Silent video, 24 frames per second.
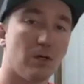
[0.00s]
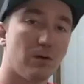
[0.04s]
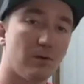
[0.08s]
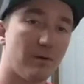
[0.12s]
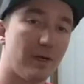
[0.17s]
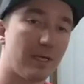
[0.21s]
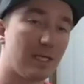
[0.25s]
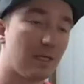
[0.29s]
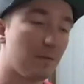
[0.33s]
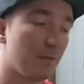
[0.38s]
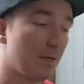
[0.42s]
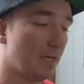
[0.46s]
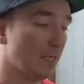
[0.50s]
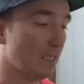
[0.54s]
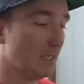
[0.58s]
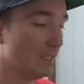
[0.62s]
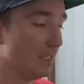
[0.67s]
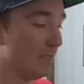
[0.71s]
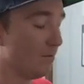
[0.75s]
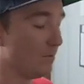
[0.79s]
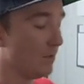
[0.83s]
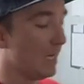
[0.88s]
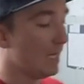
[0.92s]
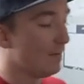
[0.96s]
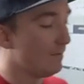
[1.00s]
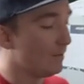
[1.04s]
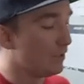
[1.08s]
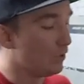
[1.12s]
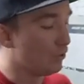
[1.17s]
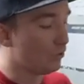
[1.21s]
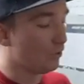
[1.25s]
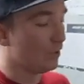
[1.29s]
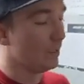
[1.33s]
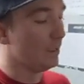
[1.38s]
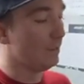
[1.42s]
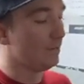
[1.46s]
I don't recommend is ever having
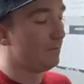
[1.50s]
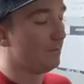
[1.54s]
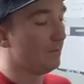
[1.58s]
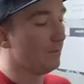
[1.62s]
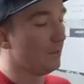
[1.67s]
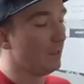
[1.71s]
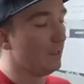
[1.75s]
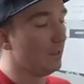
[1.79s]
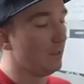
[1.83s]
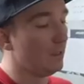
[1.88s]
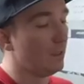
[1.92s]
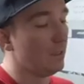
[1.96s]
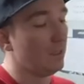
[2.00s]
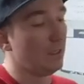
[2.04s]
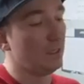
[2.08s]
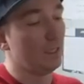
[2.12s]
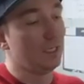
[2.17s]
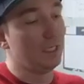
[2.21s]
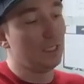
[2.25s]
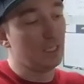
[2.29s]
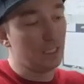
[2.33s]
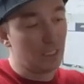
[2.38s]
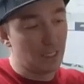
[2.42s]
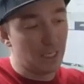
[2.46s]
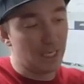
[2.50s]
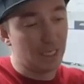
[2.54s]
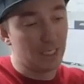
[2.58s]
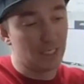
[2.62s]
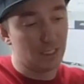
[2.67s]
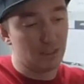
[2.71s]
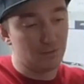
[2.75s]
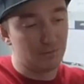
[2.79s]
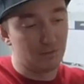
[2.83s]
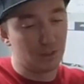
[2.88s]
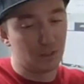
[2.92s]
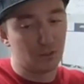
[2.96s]
your lead foot in a
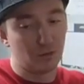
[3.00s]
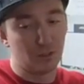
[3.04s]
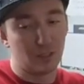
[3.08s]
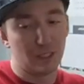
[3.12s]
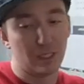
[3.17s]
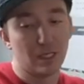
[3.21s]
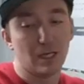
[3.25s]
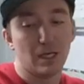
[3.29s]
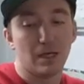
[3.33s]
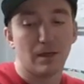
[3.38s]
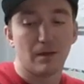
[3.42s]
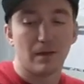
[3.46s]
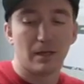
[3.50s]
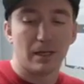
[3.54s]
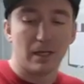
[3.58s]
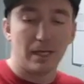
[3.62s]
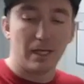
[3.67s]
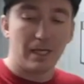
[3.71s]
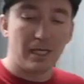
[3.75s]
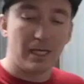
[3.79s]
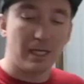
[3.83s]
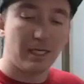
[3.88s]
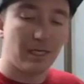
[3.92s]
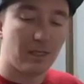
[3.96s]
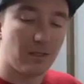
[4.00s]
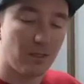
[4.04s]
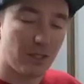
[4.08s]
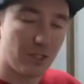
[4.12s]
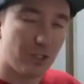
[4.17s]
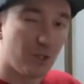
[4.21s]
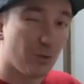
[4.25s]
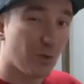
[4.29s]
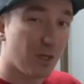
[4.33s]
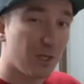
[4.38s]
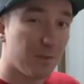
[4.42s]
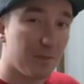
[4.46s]
negative degree. And
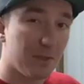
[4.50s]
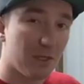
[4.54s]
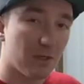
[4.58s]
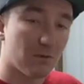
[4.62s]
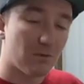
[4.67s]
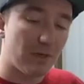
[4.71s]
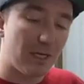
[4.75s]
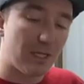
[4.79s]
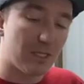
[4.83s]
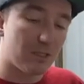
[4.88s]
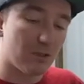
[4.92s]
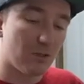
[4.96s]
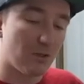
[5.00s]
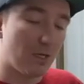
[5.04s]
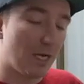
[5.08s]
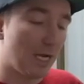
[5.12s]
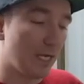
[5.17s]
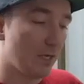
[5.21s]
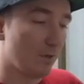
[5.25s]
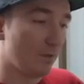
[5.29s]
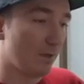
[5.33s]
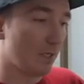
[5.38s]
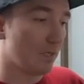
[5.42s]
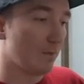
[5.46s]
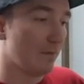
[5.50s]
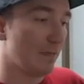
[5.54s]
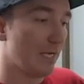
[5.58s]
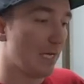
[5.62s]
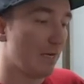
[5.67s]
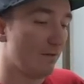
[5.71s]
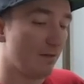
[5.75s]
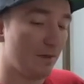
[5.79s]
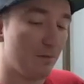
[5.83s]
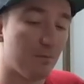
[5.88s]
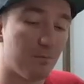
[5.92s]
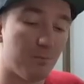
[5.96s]
unless you want to be a racer, I don't recommend
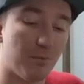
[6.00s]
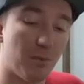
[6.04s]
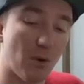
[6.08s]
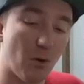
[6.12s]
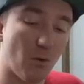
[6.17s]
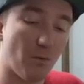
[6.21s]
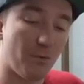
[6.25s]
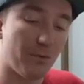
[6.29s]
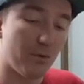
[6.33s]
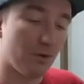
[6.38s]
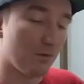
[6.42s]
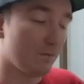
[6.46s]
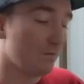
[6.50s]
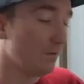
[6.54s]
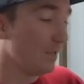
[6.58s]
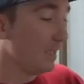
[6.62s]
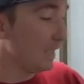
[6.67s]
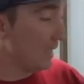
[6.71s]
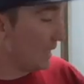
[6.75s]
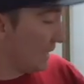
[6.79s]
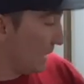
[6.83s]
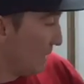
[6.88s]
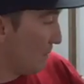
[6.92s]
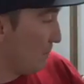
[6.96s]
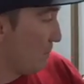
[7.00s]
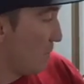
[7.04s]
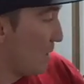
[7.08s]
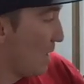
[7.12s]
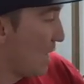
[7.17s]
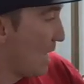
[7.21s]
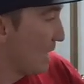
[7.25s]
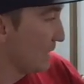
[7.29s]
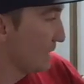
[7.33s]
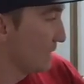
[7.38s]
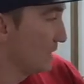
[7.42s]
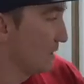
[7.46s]
having both your feet in a
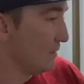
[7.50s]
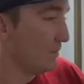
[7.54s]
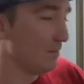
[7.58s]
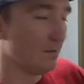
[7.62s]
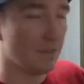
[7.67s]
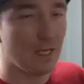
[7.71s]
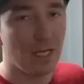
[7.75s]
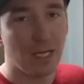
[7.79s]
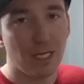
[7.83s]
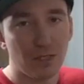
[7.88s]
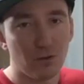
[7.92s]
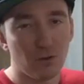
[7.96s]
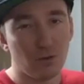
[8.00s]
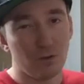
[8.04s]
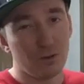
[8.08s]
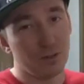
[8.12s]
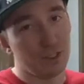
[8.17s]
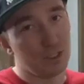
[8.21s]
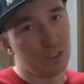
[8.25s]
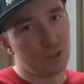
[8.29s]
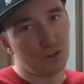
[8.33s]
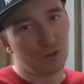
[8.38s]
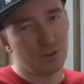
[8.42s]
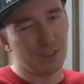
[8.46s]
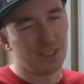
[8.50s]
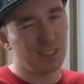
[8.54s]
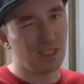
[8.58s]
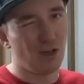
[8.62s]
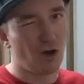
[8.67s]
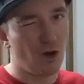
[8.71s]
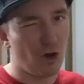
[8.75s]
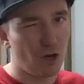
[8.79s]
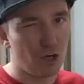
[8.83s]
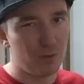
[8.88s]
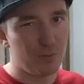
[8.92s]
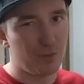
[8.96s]
positive angle, unless you're
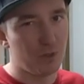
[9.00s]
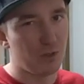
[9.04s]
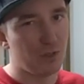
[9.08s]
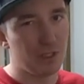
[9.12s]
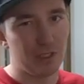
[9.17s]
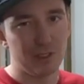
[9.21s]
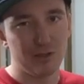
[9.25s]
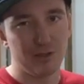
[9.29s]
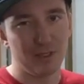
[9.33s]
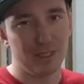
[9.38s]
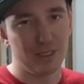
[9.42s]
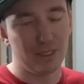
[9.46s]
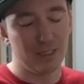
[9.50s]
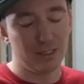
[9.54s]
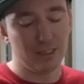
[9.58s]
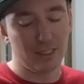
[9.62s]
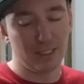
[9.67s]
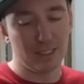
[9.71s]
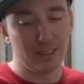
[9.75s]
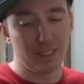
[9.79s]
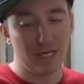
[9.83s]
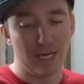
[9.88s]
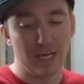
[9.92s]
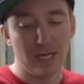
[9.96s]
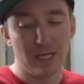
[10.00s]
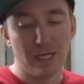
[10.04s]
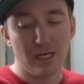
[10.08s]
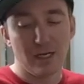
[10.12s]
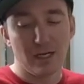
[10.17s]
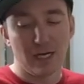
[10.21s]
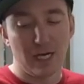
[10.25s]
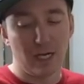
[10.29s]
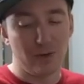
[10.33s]
like hard booting or anything like that.